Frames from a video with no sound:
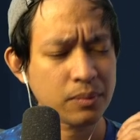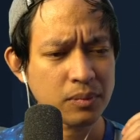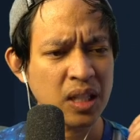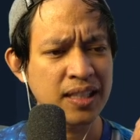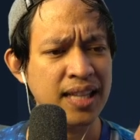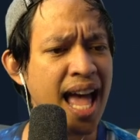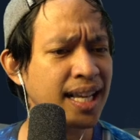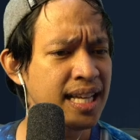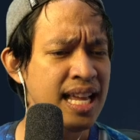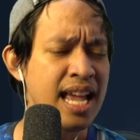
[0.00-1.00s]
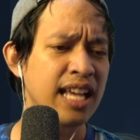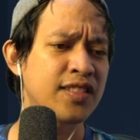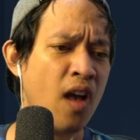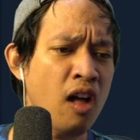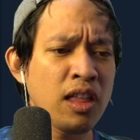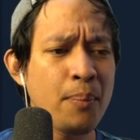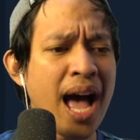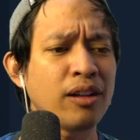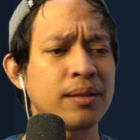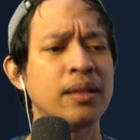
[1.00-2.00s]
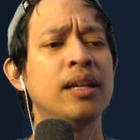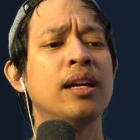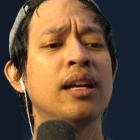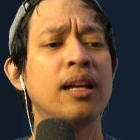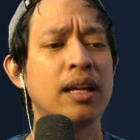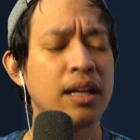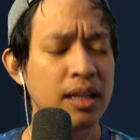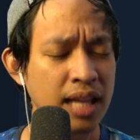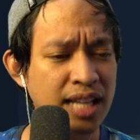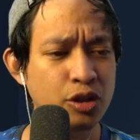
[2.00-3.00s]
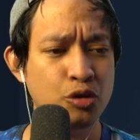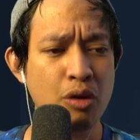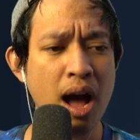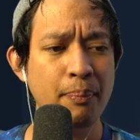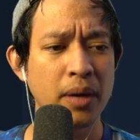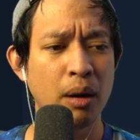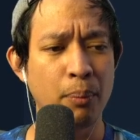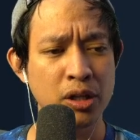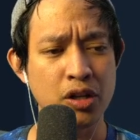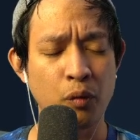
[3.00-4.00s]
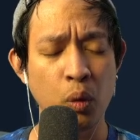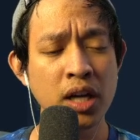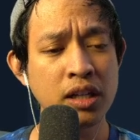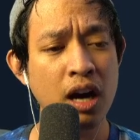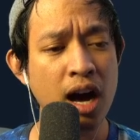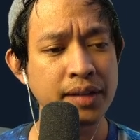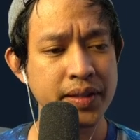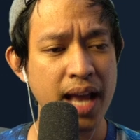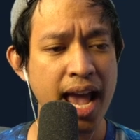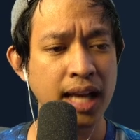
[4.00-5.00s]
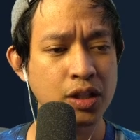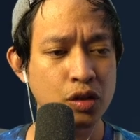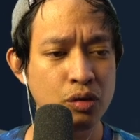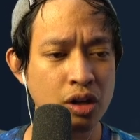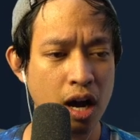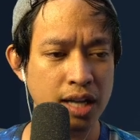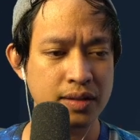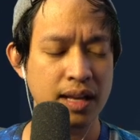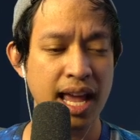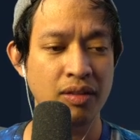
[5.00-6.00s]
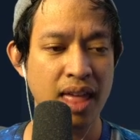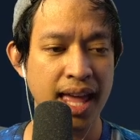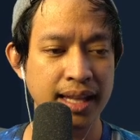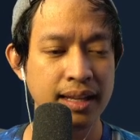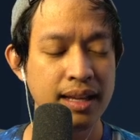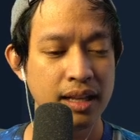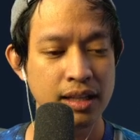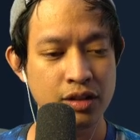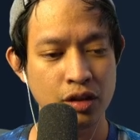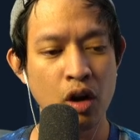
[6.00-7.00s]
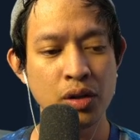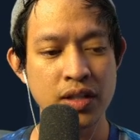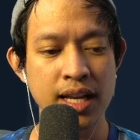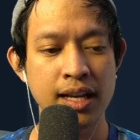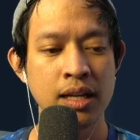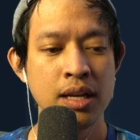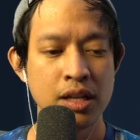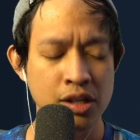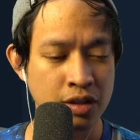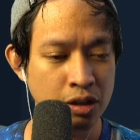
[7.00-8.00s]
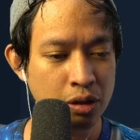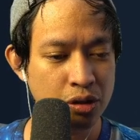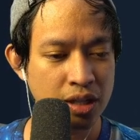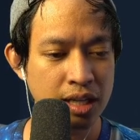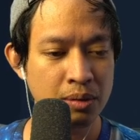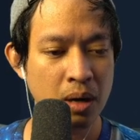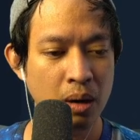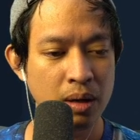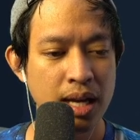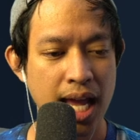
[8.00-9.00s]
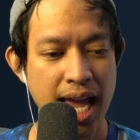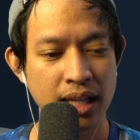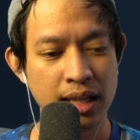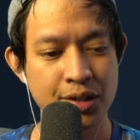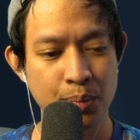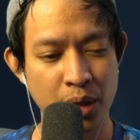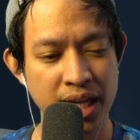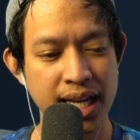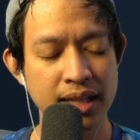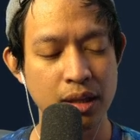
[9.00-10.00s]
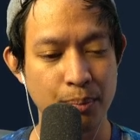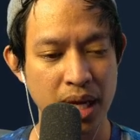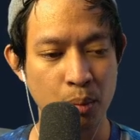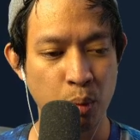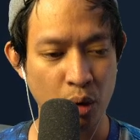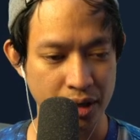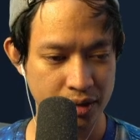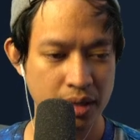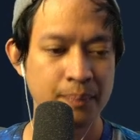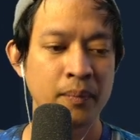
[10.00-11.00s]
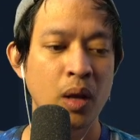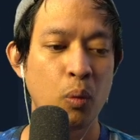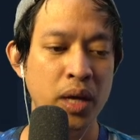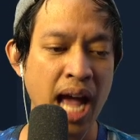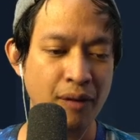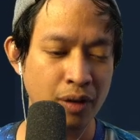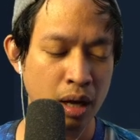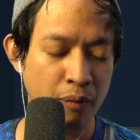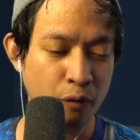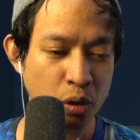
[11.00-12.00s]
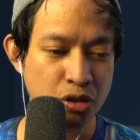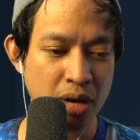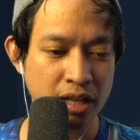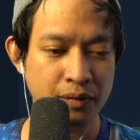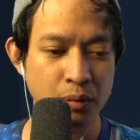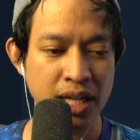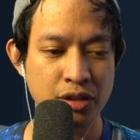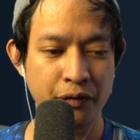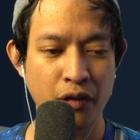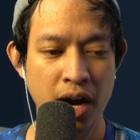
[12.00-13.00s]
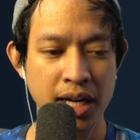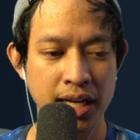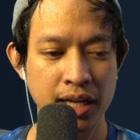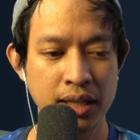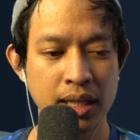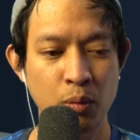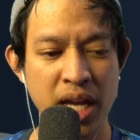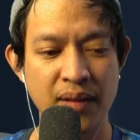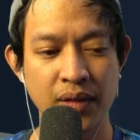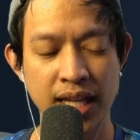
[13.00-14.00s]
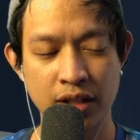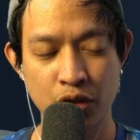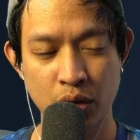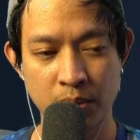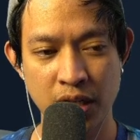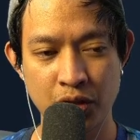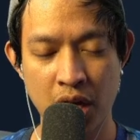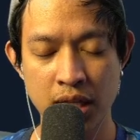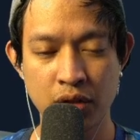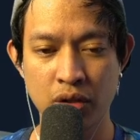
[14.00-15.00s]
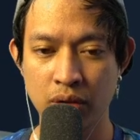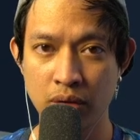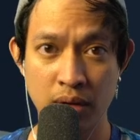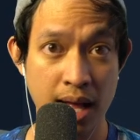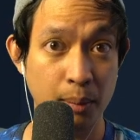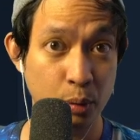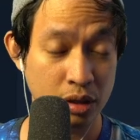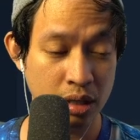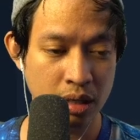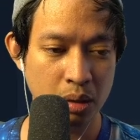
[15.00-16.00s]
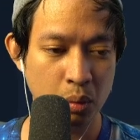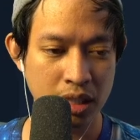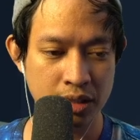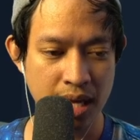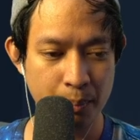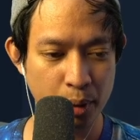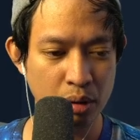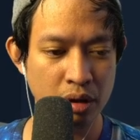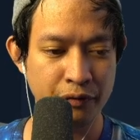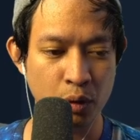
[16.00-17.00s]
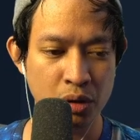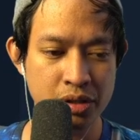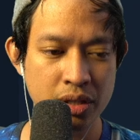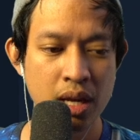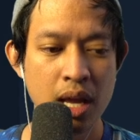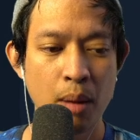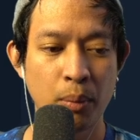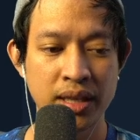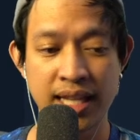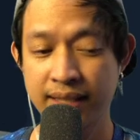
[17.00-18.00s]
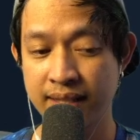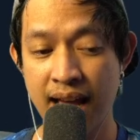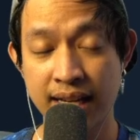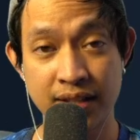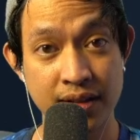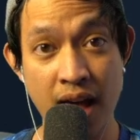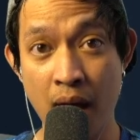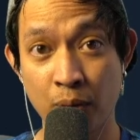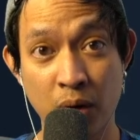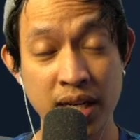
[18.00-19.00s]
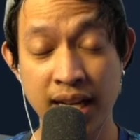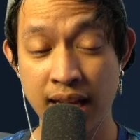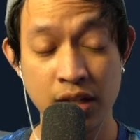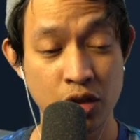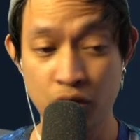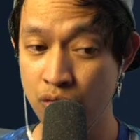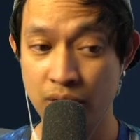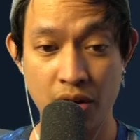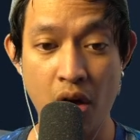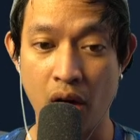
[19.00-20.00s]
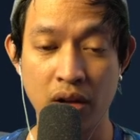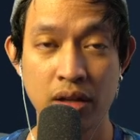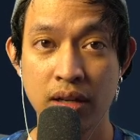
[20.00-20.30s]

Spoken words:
The deck is all about, let's drop a bunch of 1 costs and 2 costs, and then let's go sing 0 to hero, and let's bring in the big boys. We have 4 Strength of the Raging Fire here, and we have Let the Storm Rage On to help with the tempo, of course. But this deck is not running any Zeus at all.